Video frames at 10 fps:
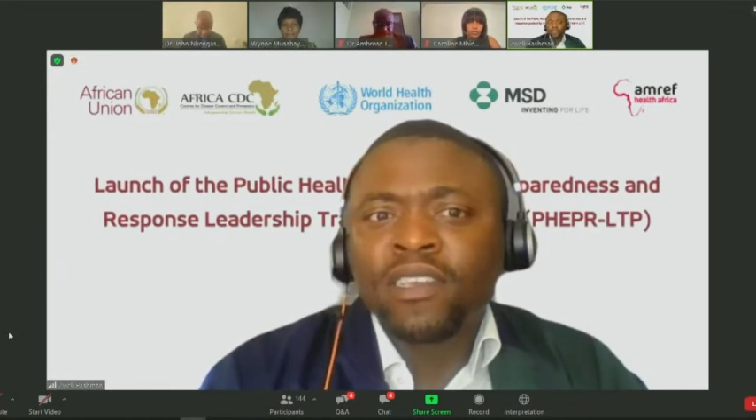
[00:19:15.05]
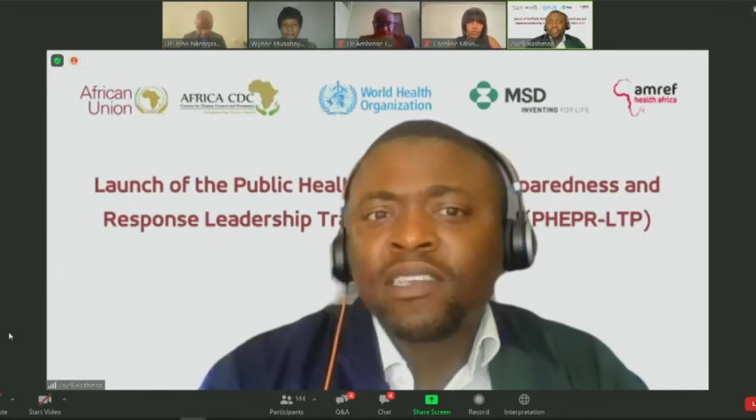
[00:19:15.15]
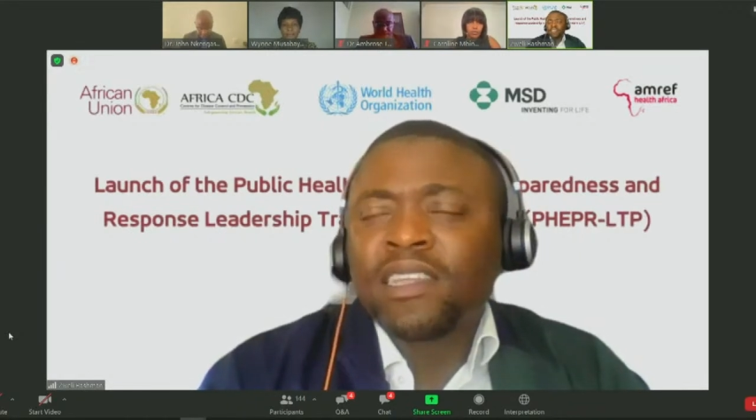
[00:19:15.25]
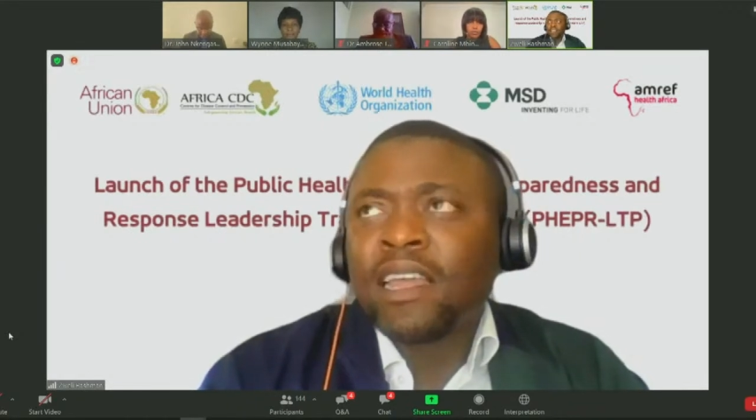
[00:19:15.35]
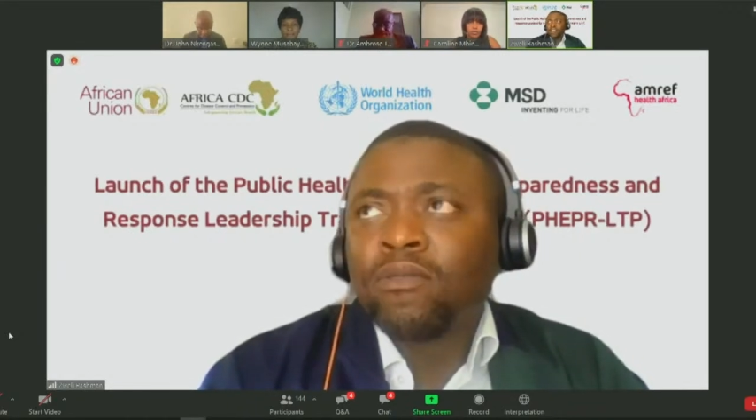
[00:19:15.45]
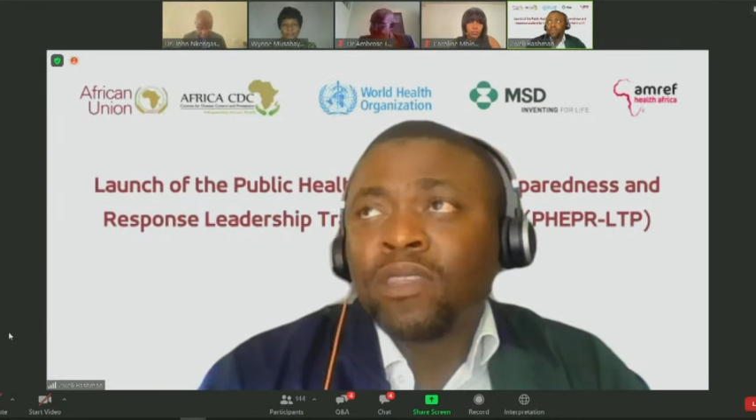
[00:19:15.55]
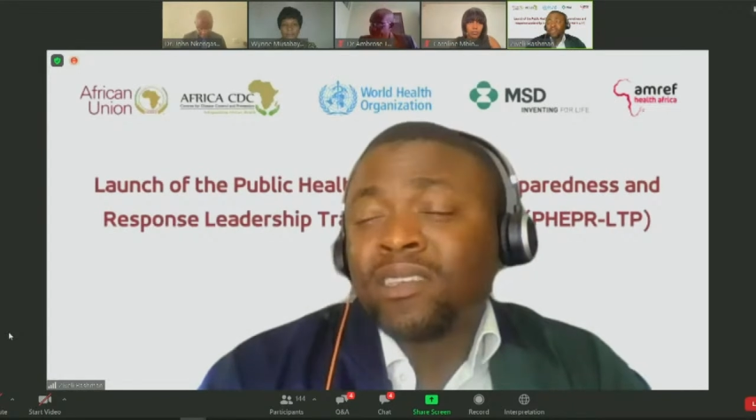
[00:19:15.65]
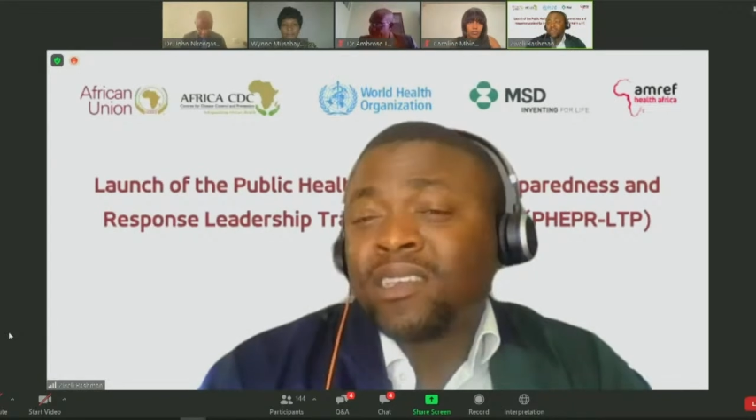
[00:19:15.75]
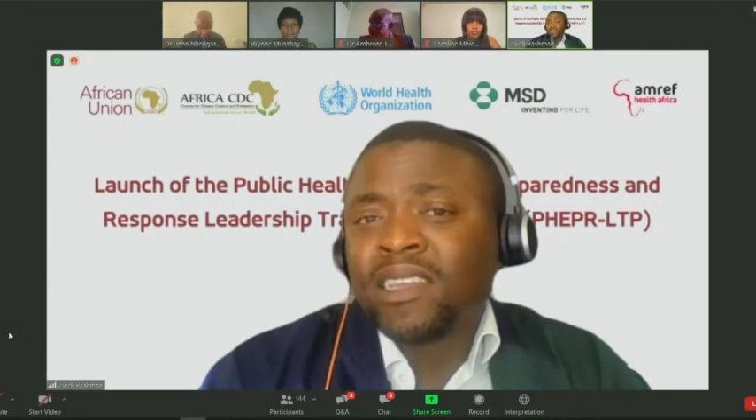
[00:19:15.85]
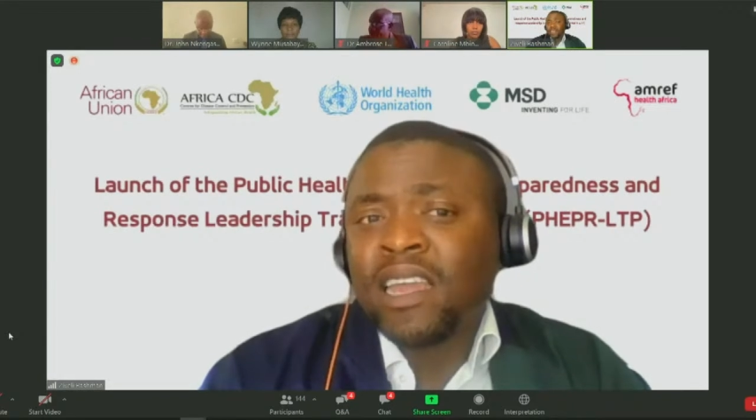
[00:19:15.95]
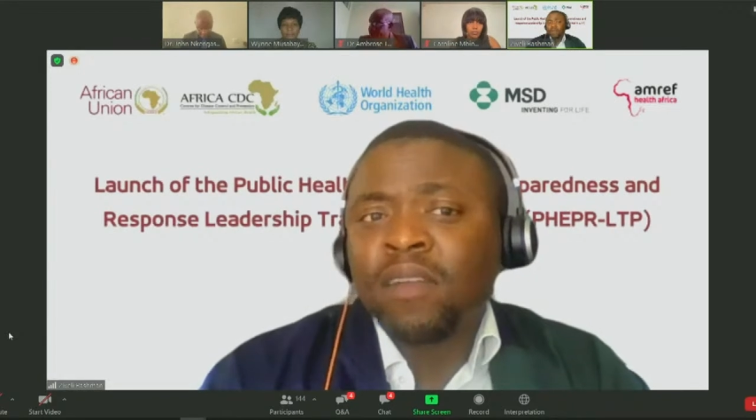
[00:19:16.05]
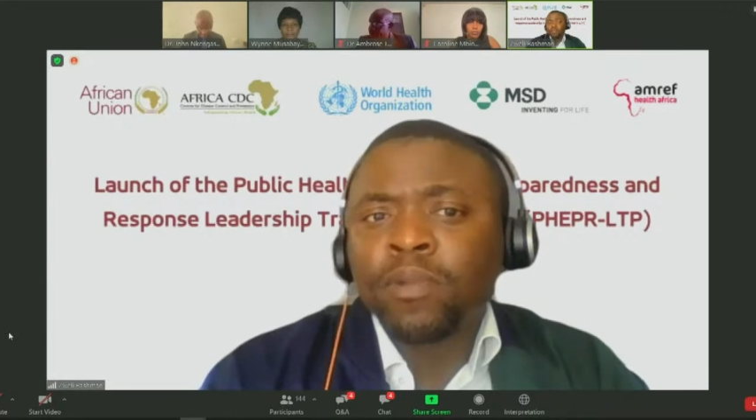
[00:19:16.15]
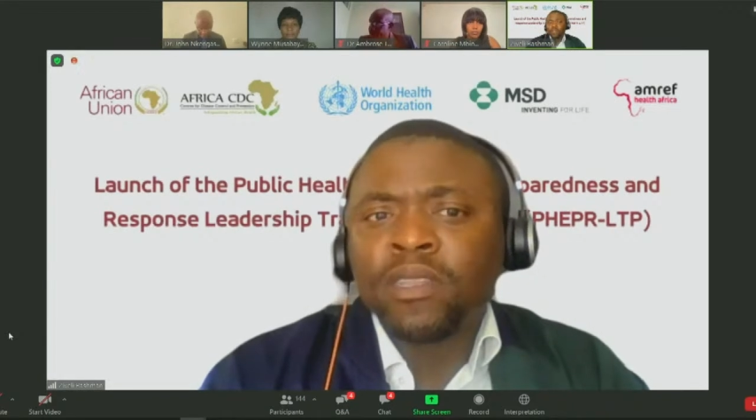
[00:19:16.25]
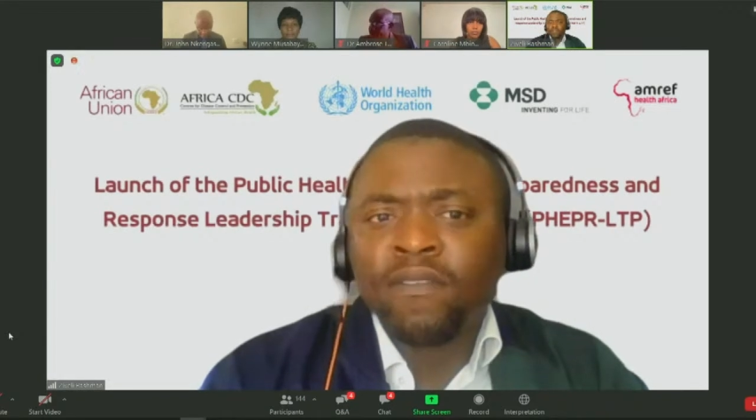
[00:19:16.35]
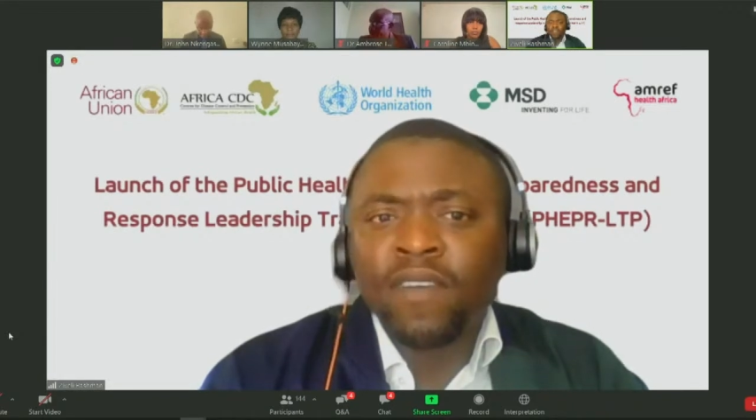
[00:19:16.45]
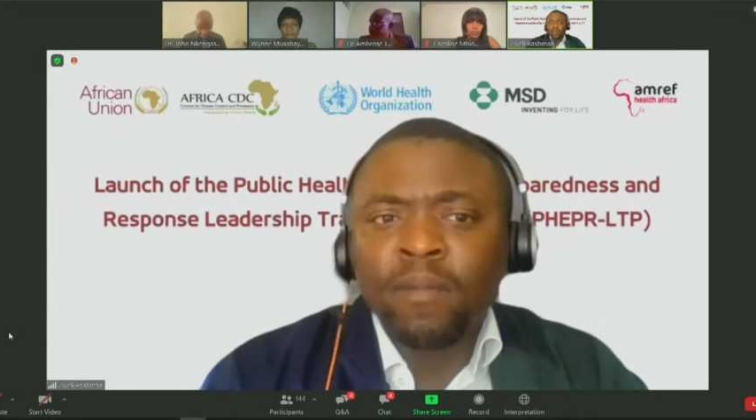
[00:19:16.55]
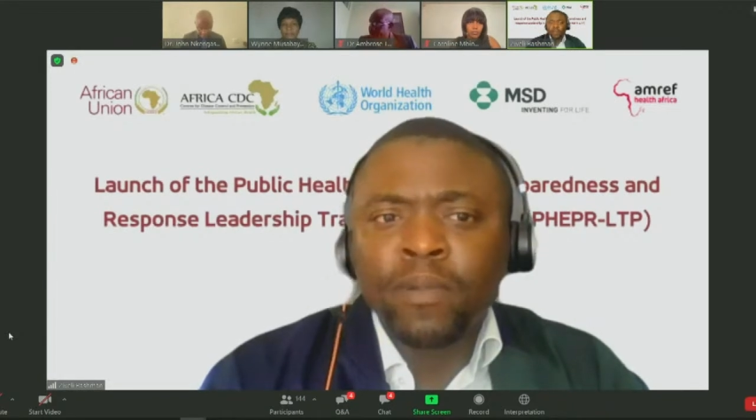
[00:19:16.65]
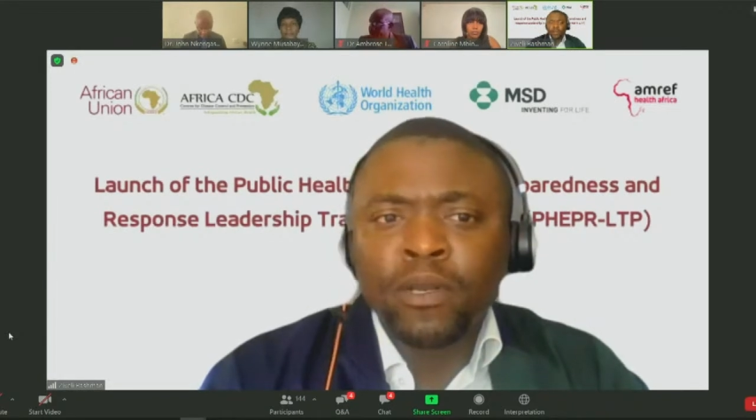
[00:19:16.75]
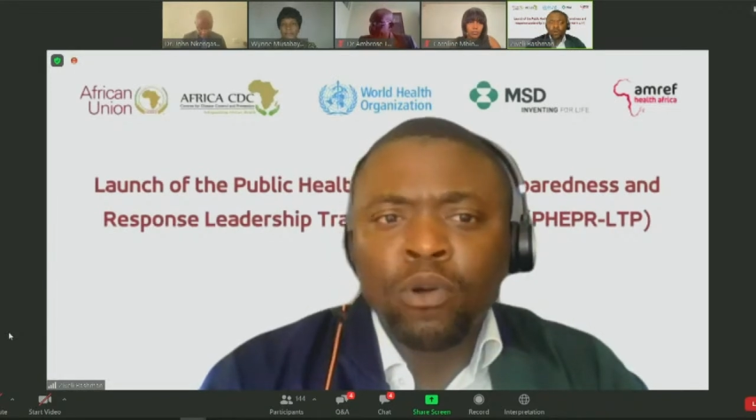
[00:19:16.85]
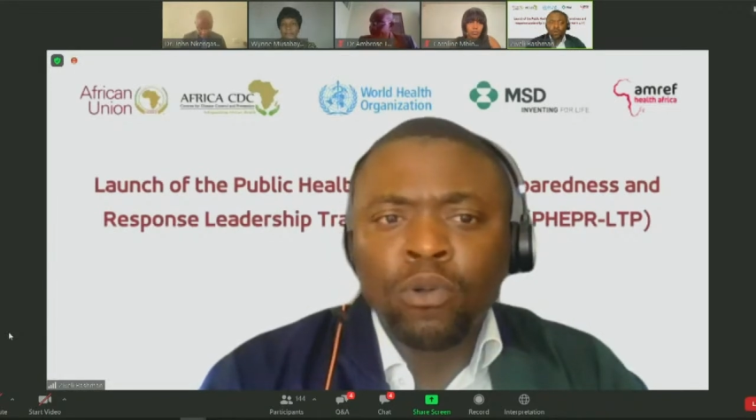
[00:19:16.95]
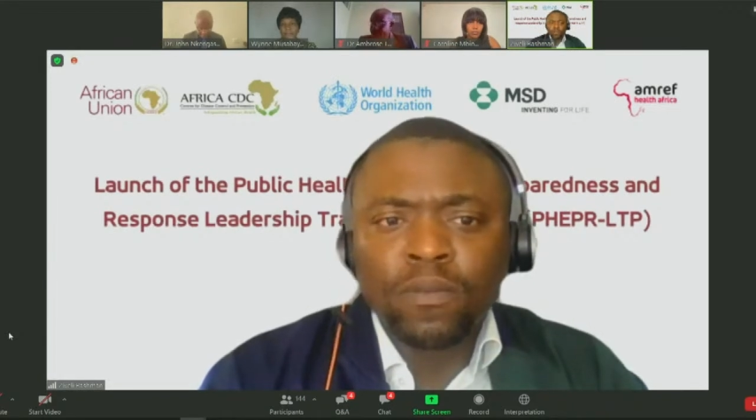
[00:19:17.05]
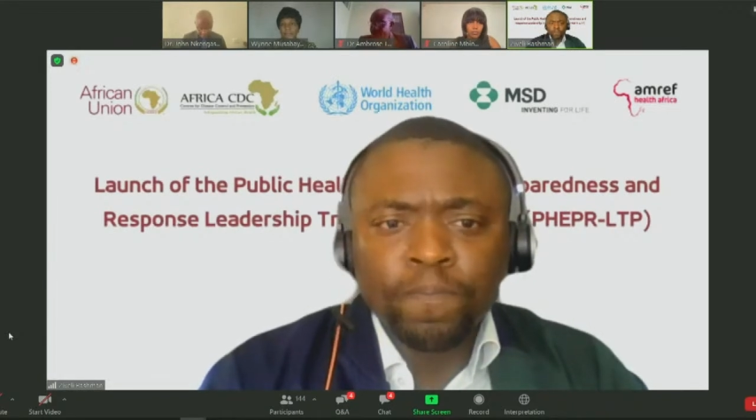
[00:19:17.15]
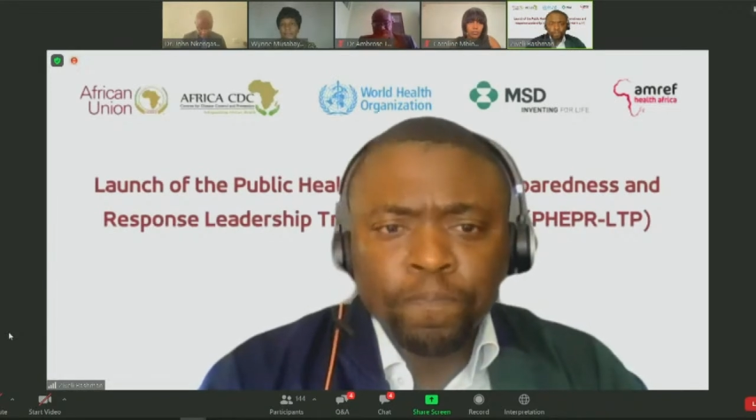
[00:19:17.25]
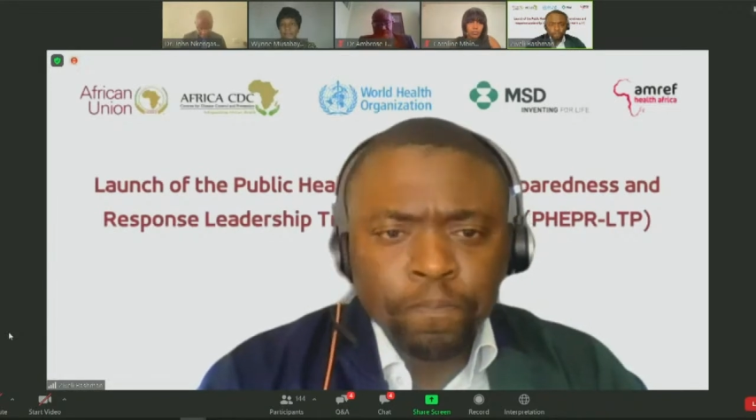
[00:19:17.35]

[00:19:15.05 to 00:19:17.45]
the Sustainable Development Goals.